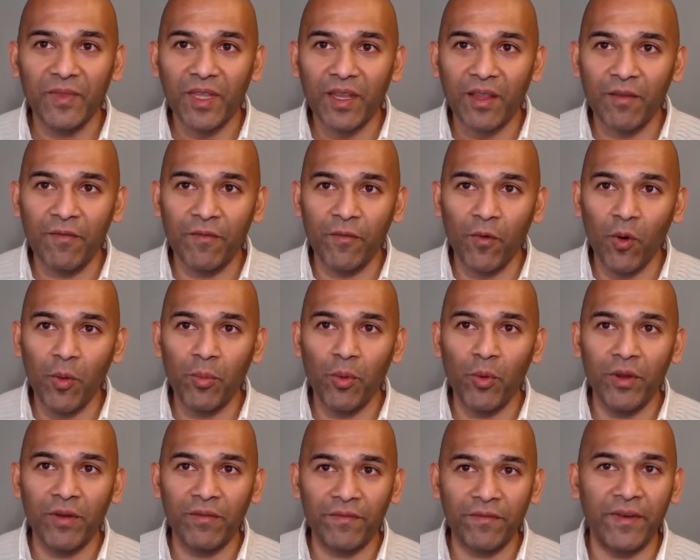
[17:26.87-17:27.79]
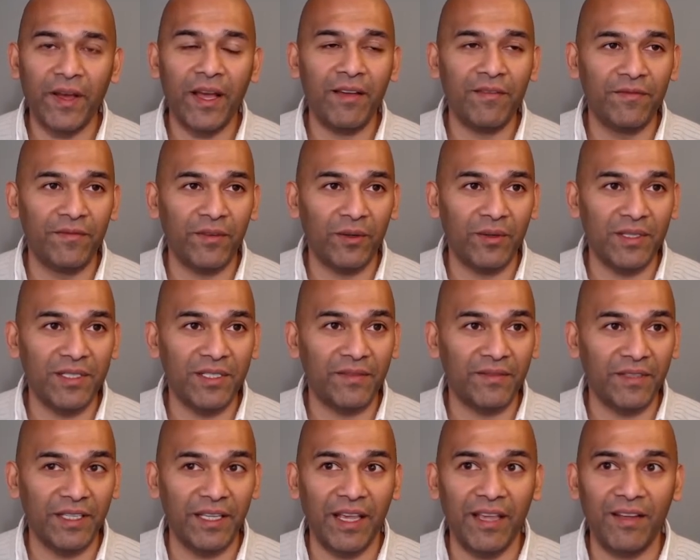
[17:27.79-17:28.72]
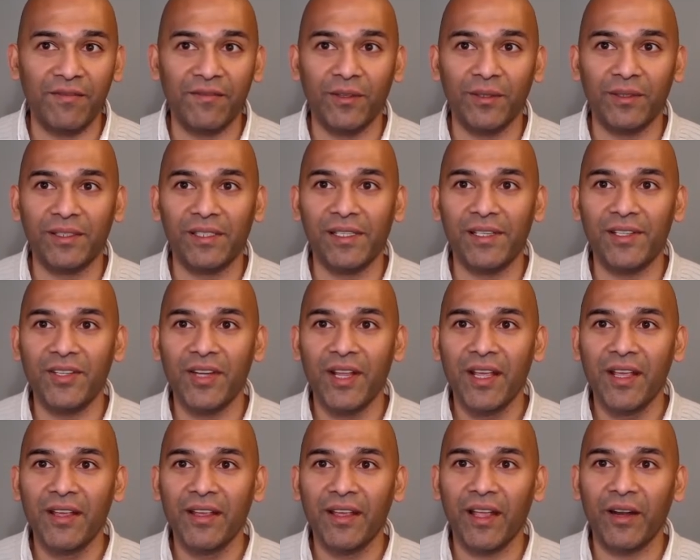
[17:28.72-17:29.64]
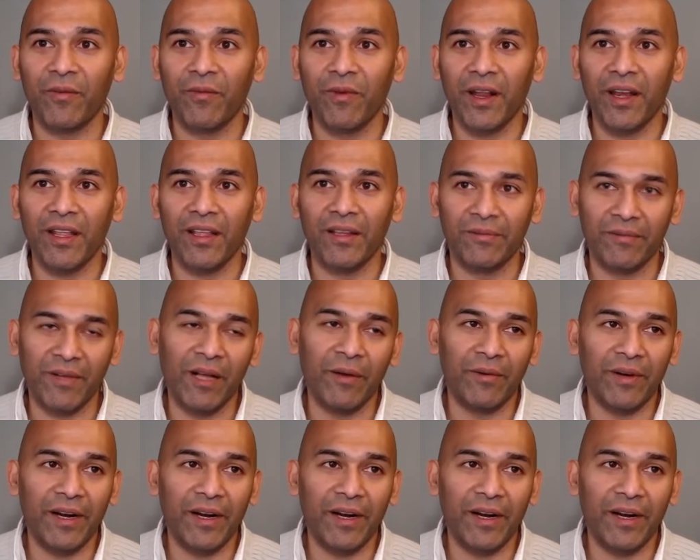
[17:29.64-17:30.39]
4.5 volts of the gate voltage and running, well,